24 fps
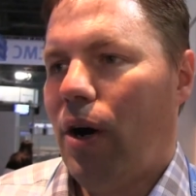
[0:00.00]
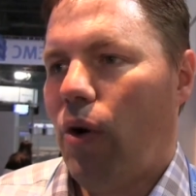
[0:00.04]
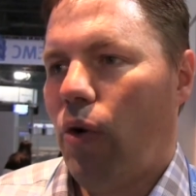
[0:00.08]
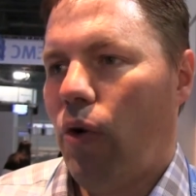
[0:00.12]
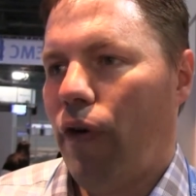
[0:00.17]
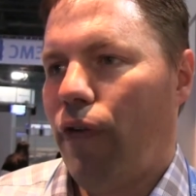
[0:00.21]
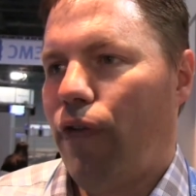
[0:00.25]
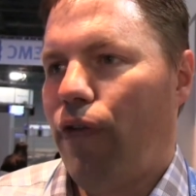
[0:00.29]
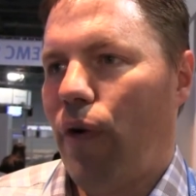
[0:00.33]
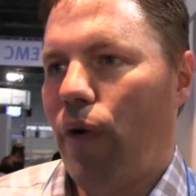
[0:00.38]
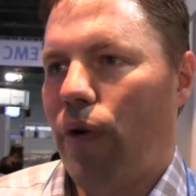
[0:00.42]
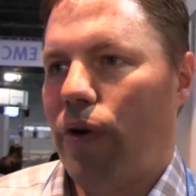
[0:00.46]

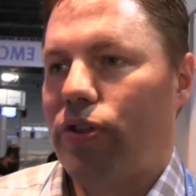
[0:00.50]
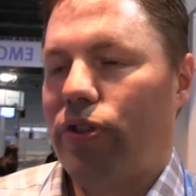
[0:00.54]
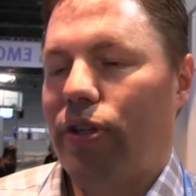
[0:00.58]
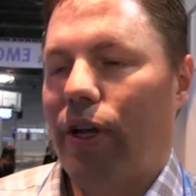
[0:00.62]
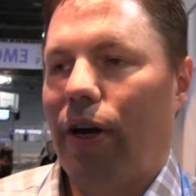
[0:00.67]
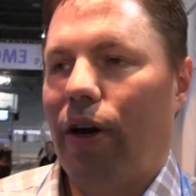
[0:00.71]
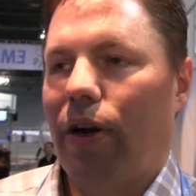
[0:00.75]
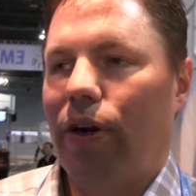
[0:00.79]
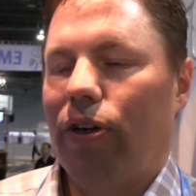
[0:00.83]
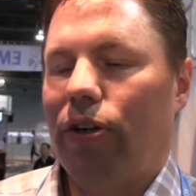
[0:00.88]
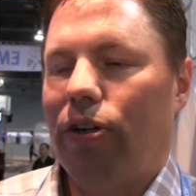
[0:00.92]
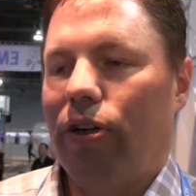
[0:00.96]
or folks
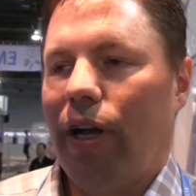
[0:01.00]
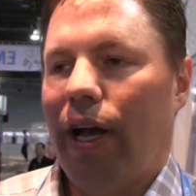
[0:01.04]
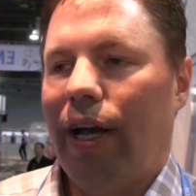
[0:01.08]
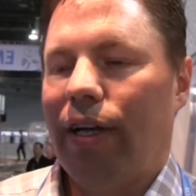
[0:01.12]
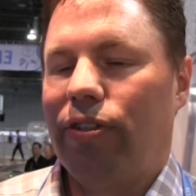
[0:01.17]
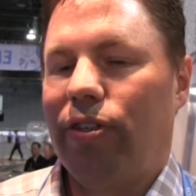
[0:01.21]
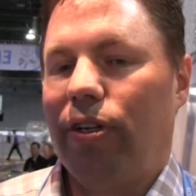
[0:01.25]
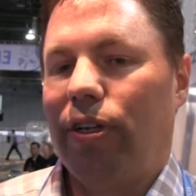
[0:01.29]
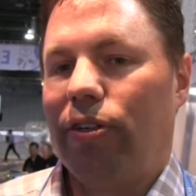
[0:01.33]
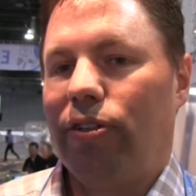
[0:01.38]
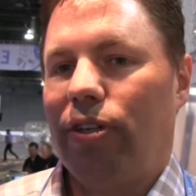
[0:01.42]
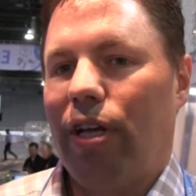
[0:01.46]
that are,
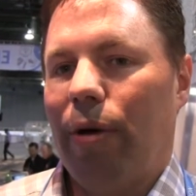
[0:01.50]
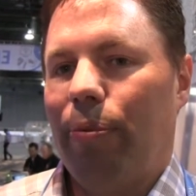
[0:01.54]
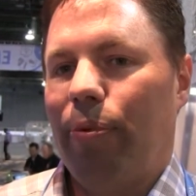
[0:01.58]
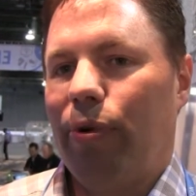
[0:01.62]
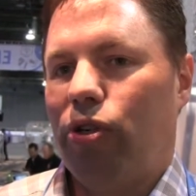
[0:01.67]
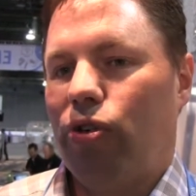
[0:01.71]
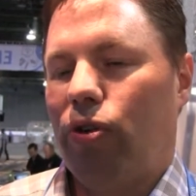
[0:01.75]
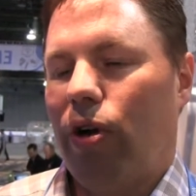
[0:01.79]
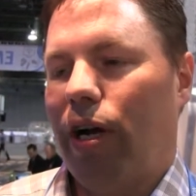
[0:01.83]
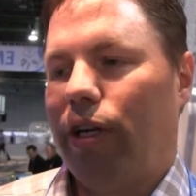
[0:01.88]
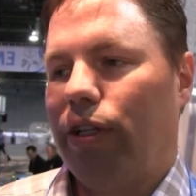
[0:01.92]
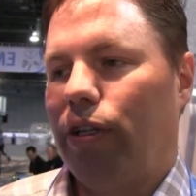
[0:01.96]
as an
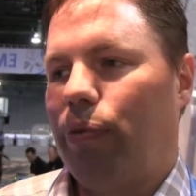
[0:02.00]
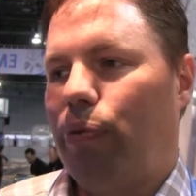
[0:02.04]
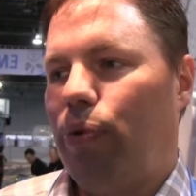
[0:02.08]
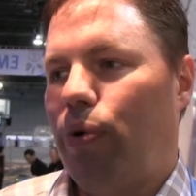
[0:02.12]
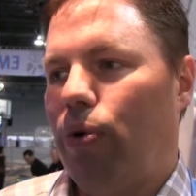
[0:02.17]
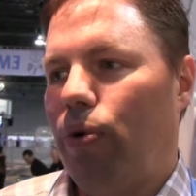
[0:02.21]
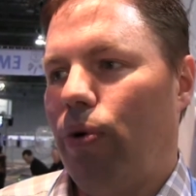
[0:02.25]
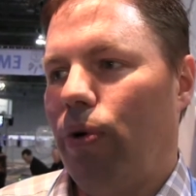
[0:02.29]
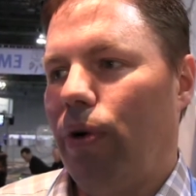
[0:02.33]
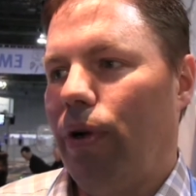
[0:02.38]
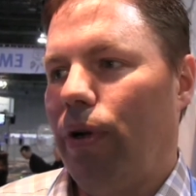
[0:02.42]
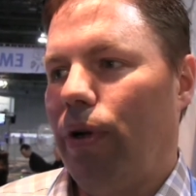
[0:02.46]
example, trying to
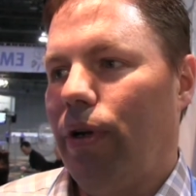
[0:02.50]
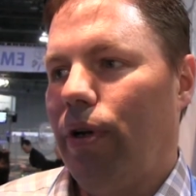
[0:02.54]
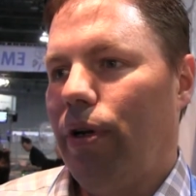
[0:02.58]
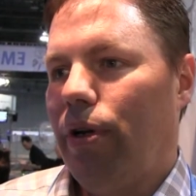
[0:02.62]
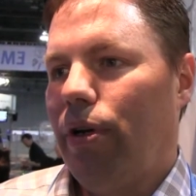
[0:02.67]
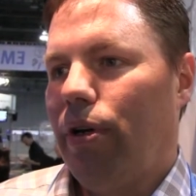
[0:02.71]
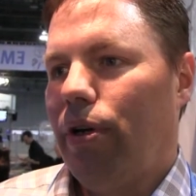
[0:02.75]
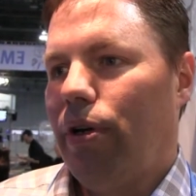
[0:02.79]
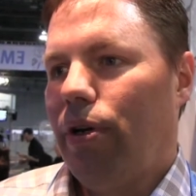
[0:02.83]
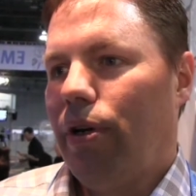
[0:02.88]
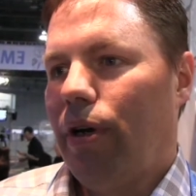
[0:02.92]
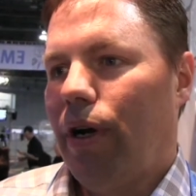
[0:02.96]
pool
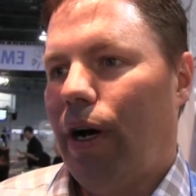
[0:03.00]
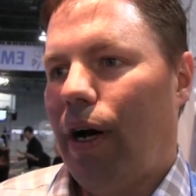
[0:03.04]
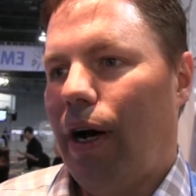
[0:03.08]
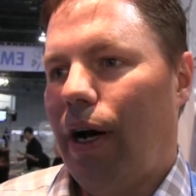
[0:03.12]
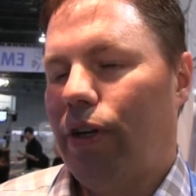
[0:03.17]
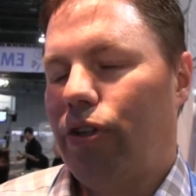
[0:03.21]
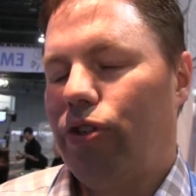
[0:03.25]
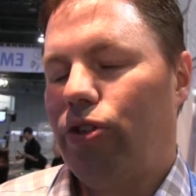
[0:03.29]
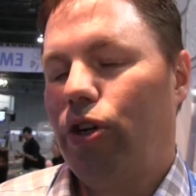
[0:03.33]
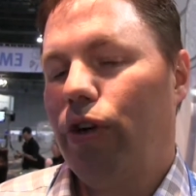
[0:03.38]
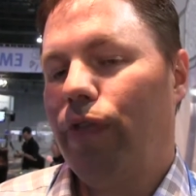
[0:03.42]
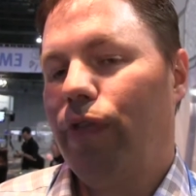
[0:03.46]

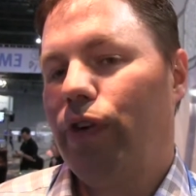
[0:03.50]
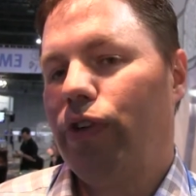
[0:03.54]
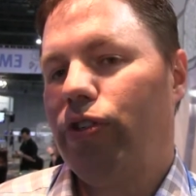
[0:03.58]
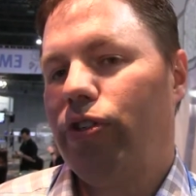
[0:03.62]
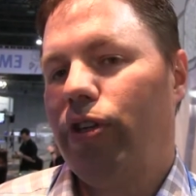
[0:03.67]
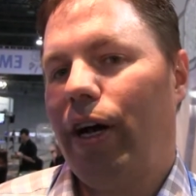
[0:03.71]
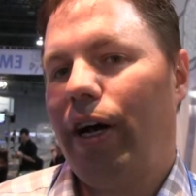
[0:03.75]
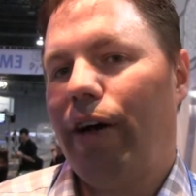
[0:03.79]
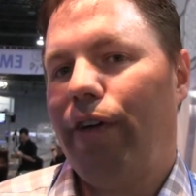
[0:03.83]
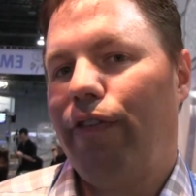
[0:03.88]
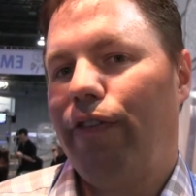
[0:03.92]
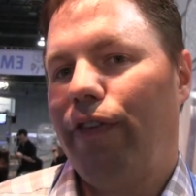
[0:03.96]

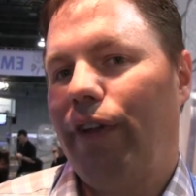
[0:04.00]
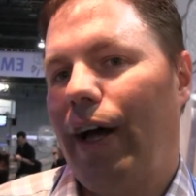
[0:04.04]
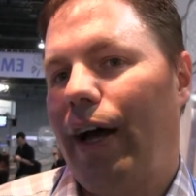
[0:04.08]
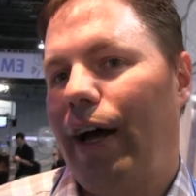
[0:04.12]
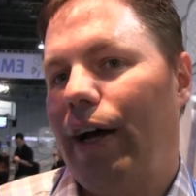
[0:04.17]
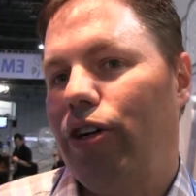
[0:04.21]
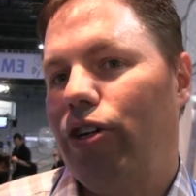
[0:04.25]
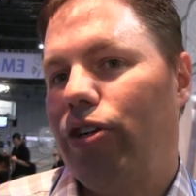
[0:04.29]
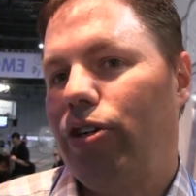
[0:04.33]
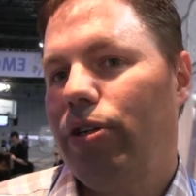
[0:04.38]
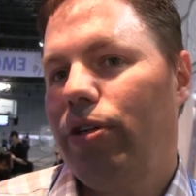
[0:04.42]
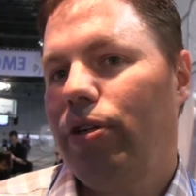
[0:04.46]
server-side
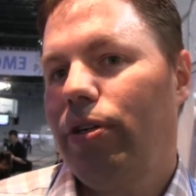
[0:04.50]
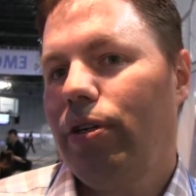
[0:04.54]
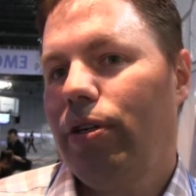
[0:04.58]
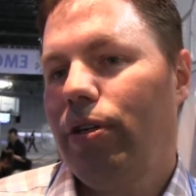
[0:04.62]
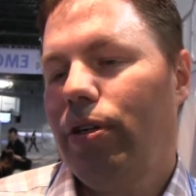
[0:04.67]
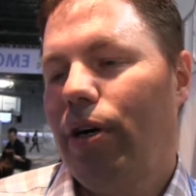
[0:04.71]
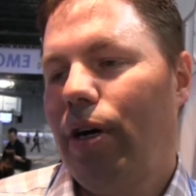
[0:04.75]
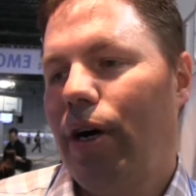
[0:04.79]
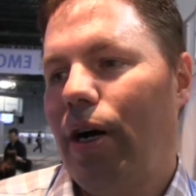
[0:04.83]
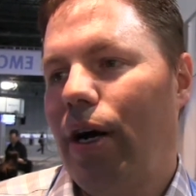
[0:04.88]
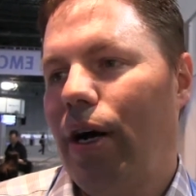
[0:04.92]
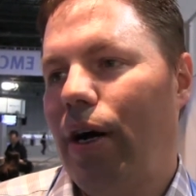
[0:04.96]
flash
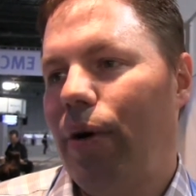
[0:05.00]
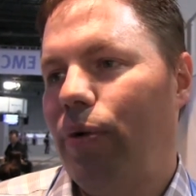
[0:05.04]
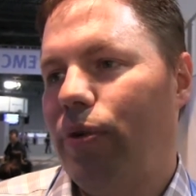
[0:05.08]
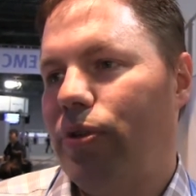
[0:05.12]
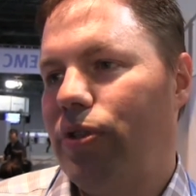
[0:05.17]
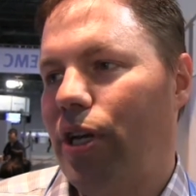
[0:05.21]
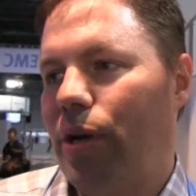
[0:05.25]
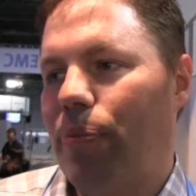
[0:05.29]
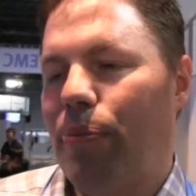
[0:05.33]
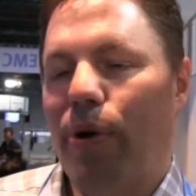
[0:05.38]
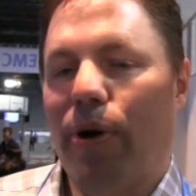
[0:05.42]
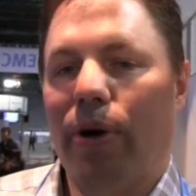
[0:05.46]
with,
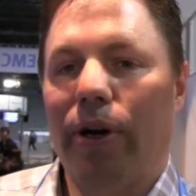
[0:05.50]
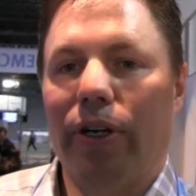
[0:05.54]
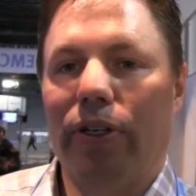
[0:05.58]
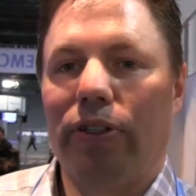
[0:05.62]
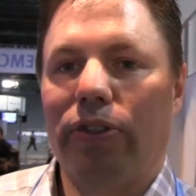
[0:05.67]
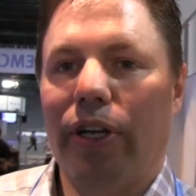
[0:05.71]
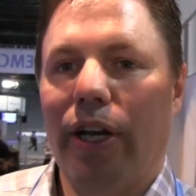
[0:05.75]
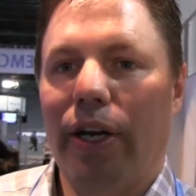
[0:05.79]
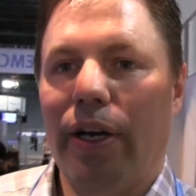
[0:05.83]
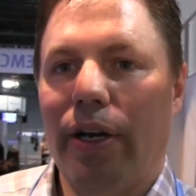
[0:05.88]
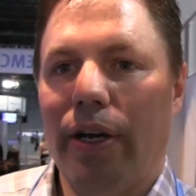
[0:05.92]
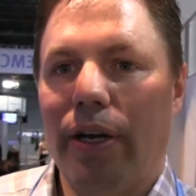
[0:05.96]
say,
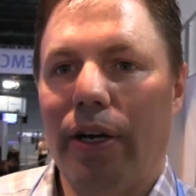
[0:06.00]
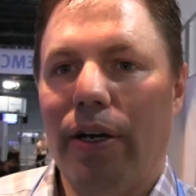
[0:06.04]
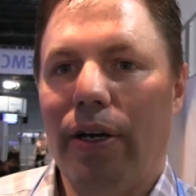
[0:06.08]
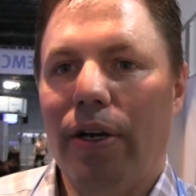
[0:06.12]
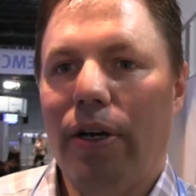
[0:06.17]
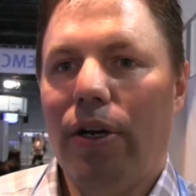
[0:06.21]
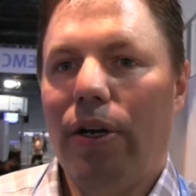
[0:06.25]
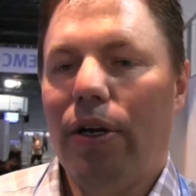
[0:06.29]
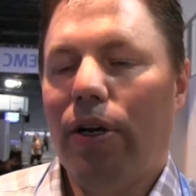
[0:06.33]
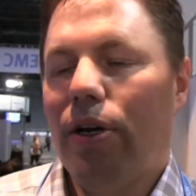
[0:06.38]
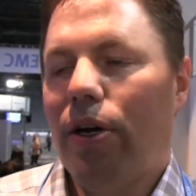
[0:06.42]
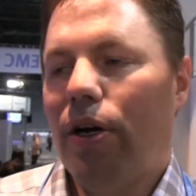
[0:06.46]
Pernix data
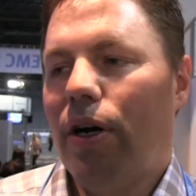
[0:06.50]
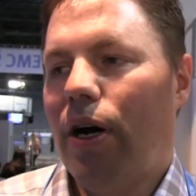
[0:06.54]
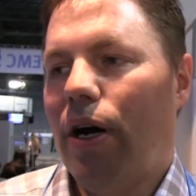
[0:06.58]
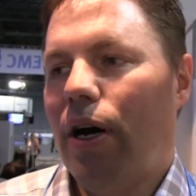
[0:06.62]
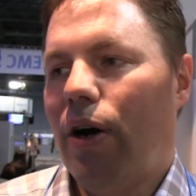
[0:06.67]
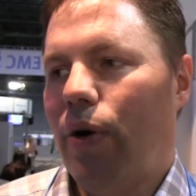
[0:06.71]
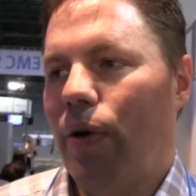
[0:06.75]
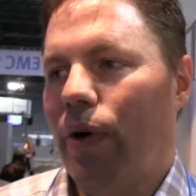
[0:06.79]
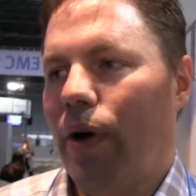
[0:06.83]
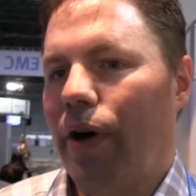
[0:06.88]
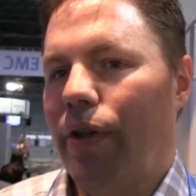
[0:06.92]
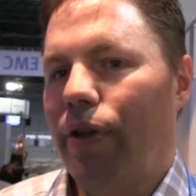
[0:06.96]

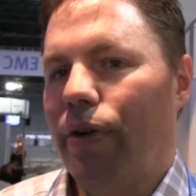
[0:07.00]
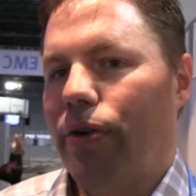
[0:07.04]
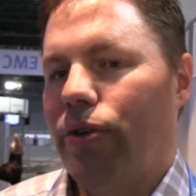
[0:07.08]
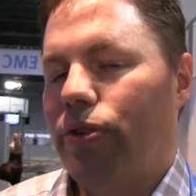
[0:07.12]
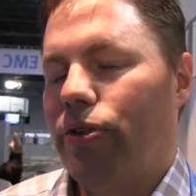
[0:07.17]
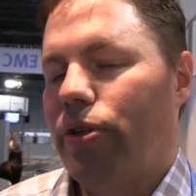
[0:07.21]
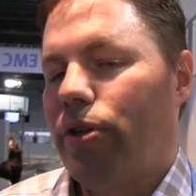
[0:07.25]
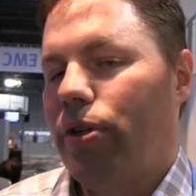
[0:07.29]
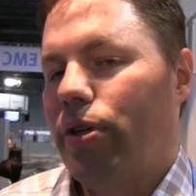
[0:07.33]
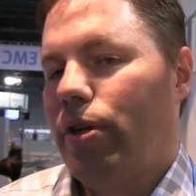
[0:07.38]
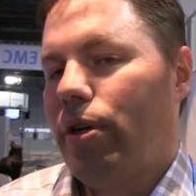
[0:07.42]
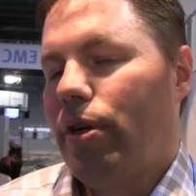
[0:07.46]
or
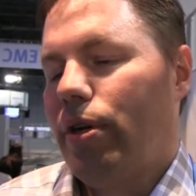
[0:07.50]
others.